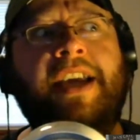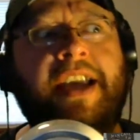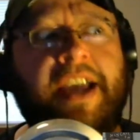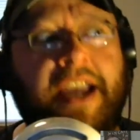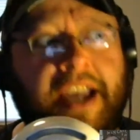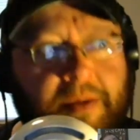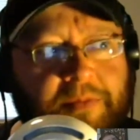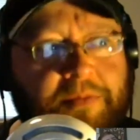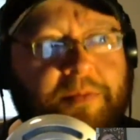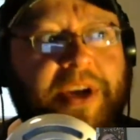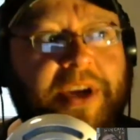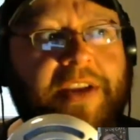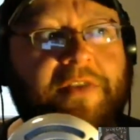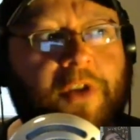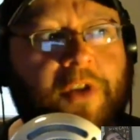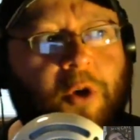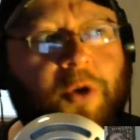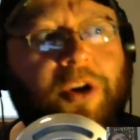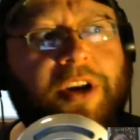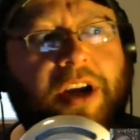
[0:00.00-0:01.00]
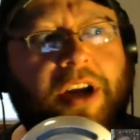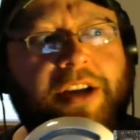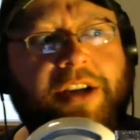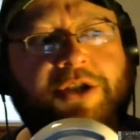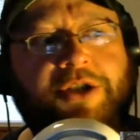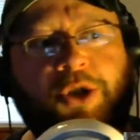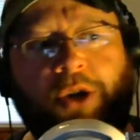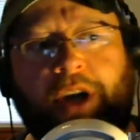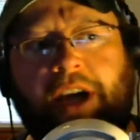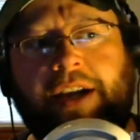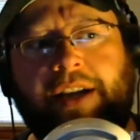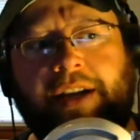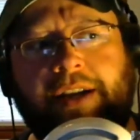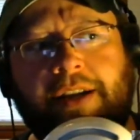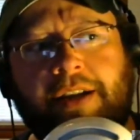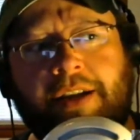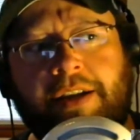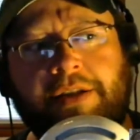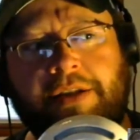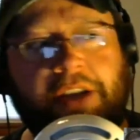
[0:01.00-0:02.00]
him being loaded on a truck
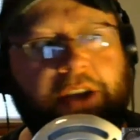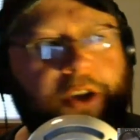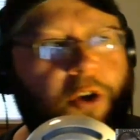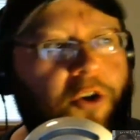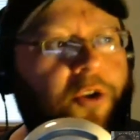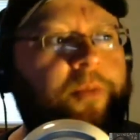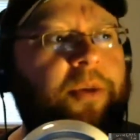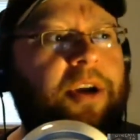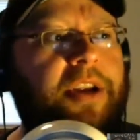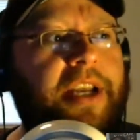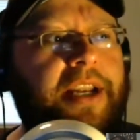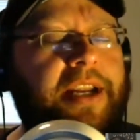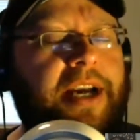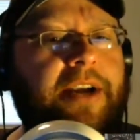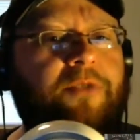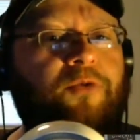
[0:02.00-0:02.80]
to go to Monday Night